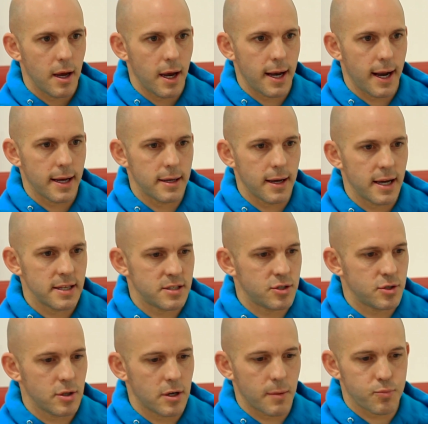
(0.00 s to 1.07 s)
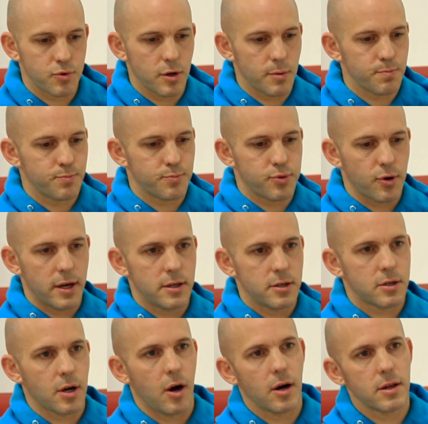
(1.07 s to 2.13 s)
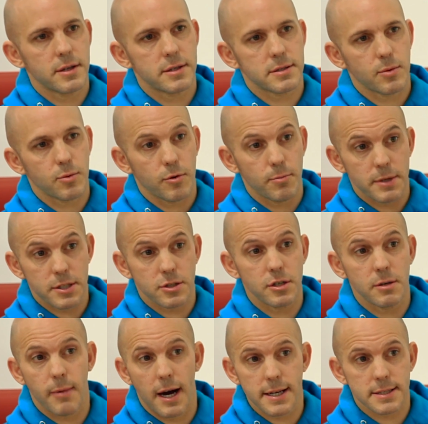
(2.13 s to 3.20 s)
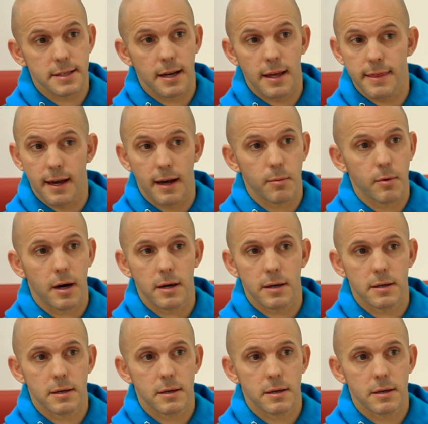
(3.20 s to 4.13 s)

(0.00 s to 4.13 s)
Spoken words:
And I stood up real bright and tall and said, well, Mr. Yamada said anything I want.